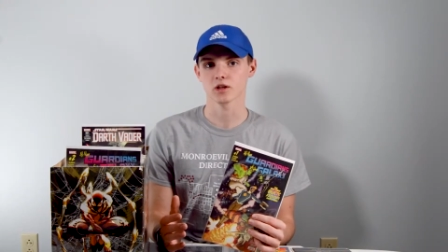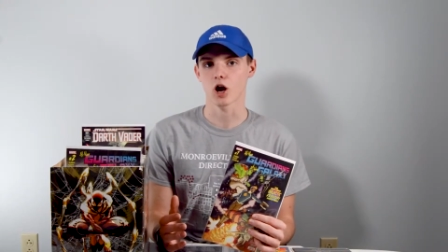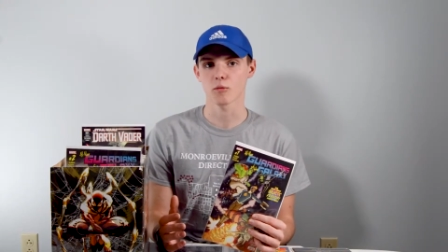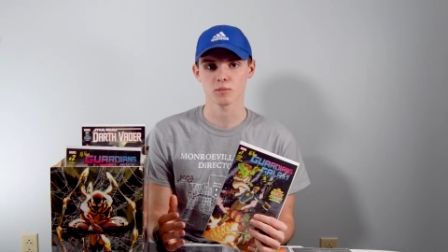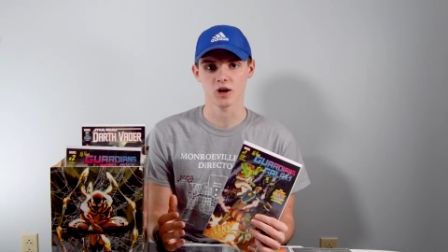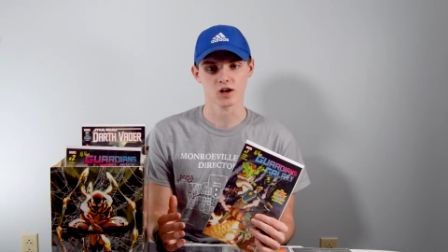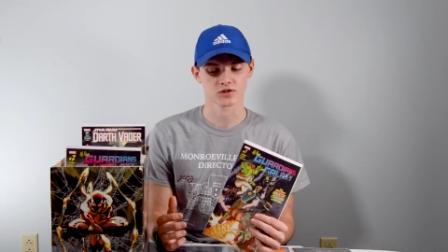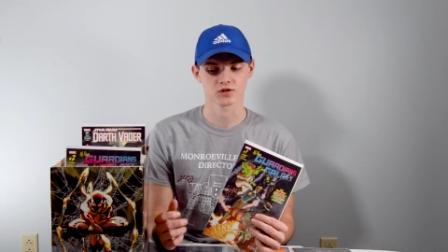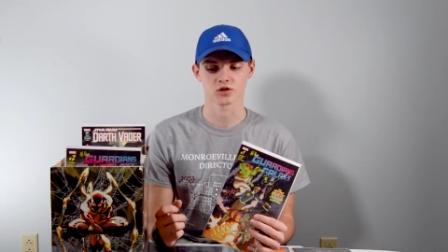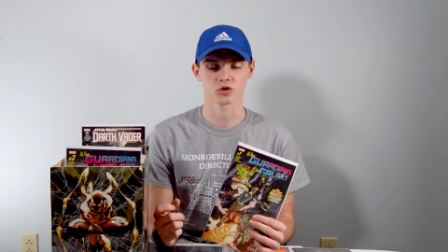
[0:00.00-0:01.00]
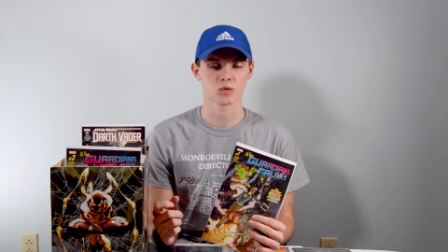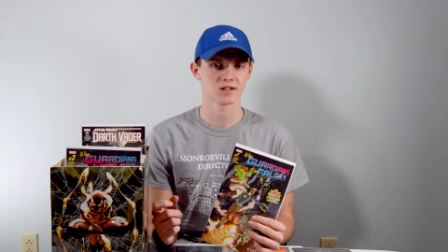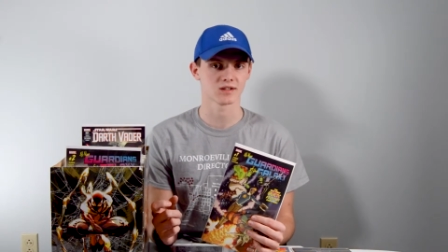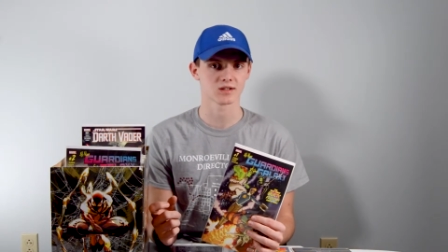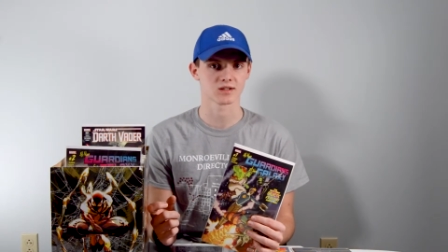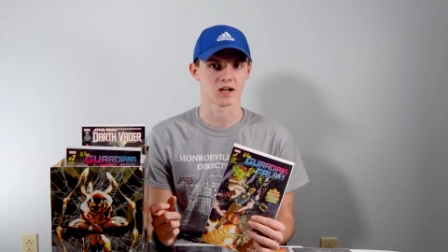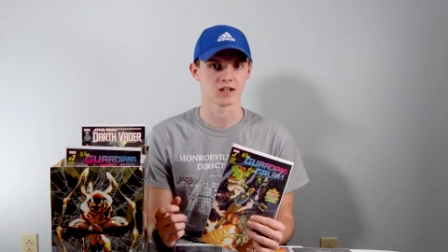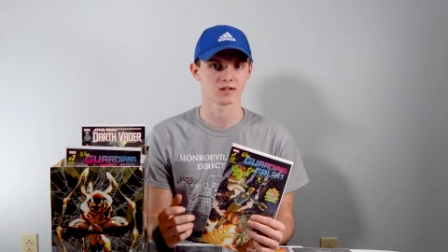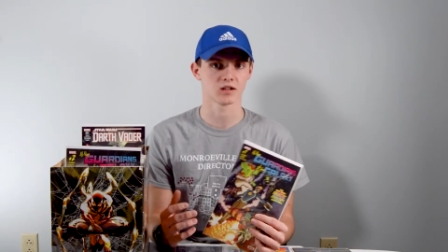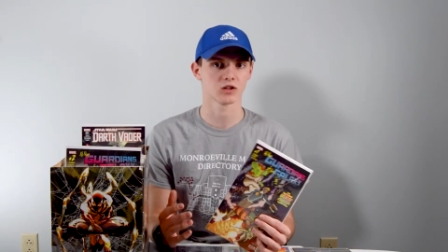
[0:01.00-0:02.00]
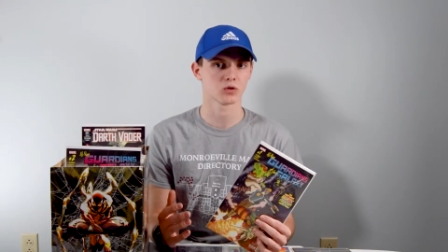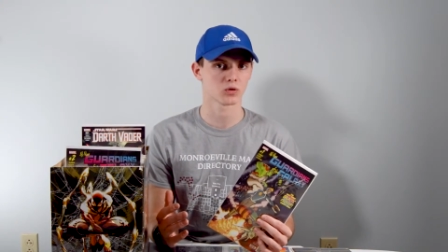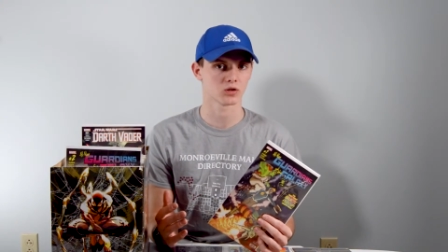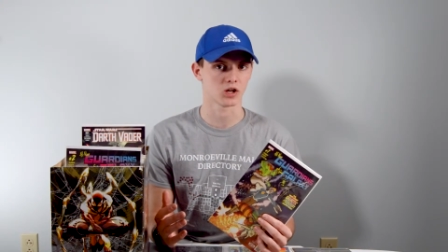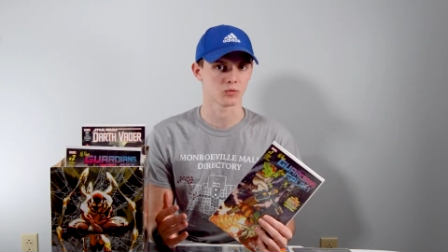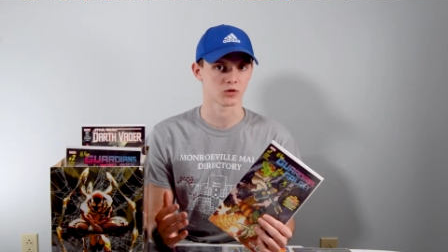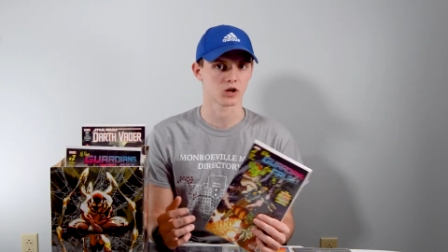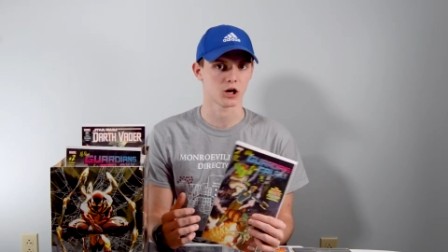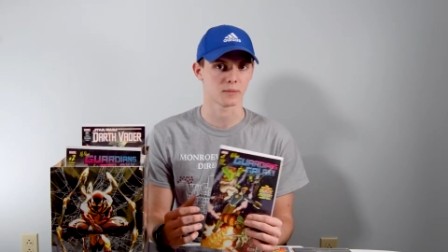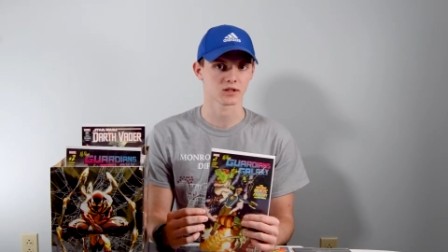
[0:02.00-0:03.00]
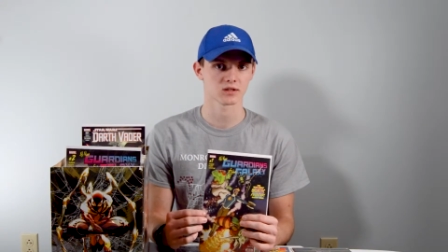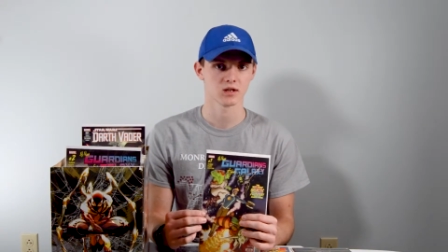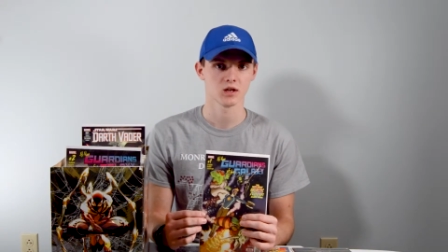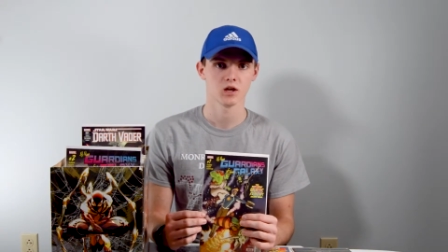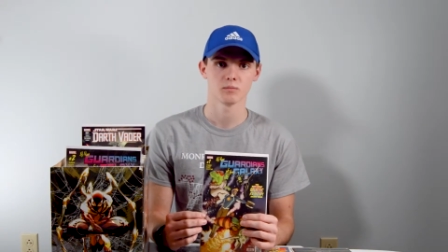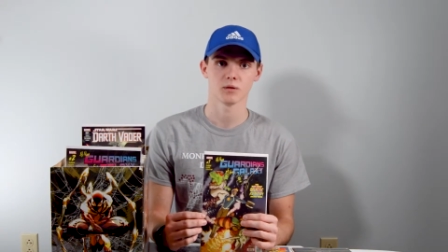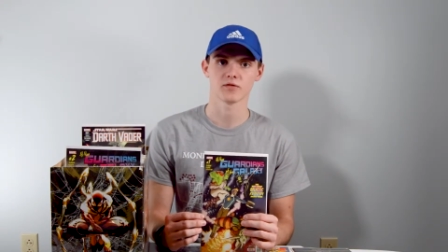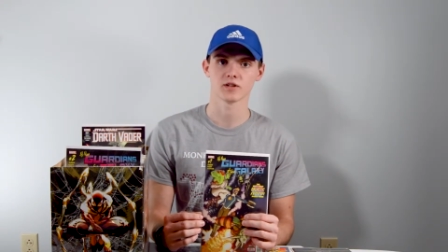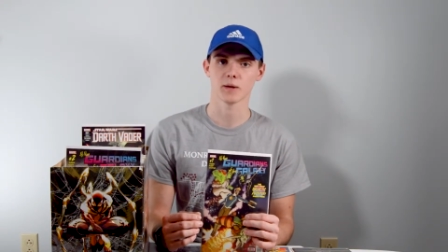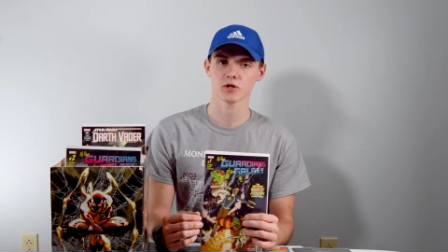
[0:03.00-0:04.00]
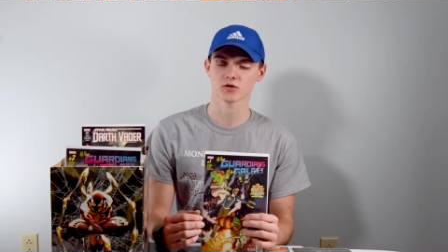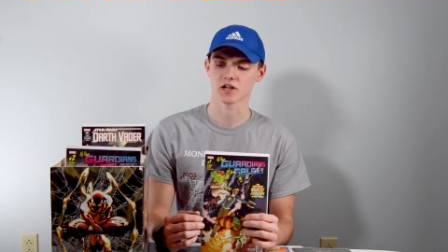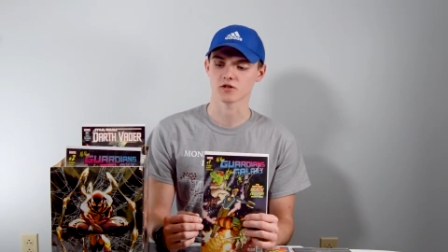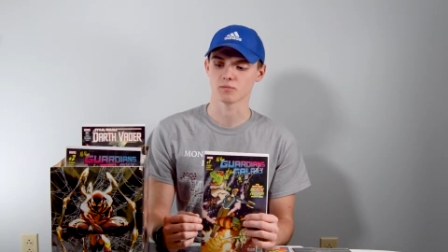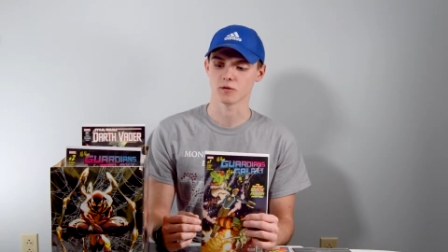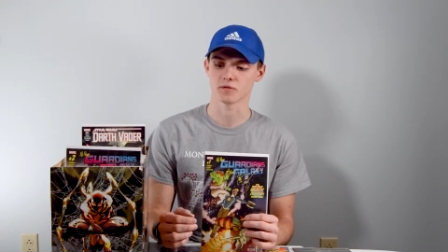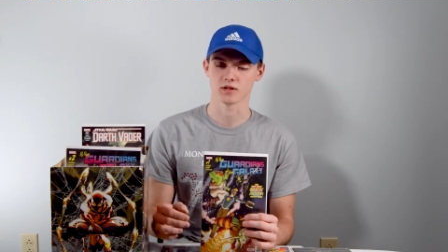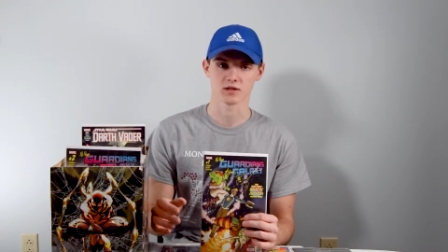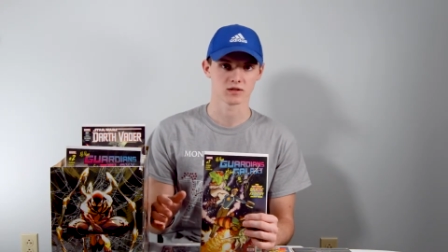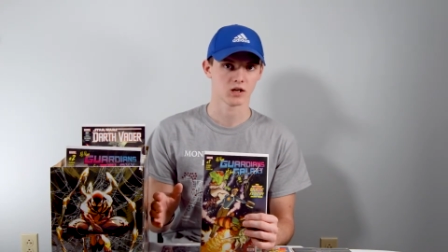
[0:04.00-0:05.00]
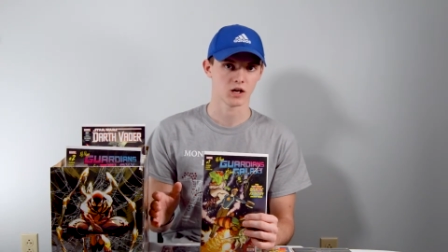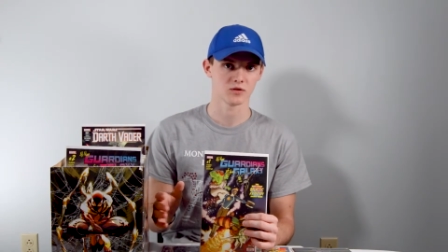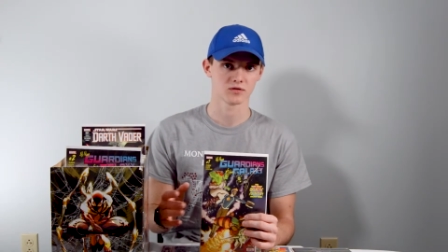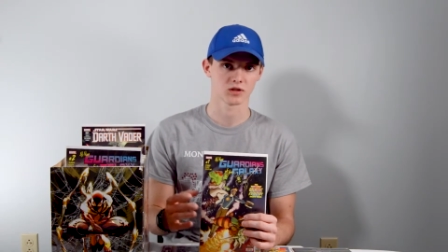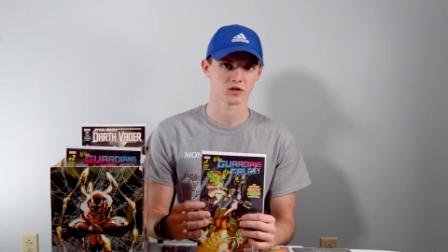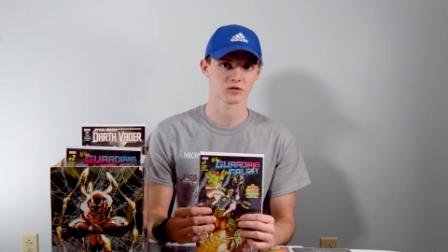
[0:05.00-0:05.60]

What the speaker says: comic boxes are twice this size and can hold a lot more comics, but for demonstration purposes, I'm using the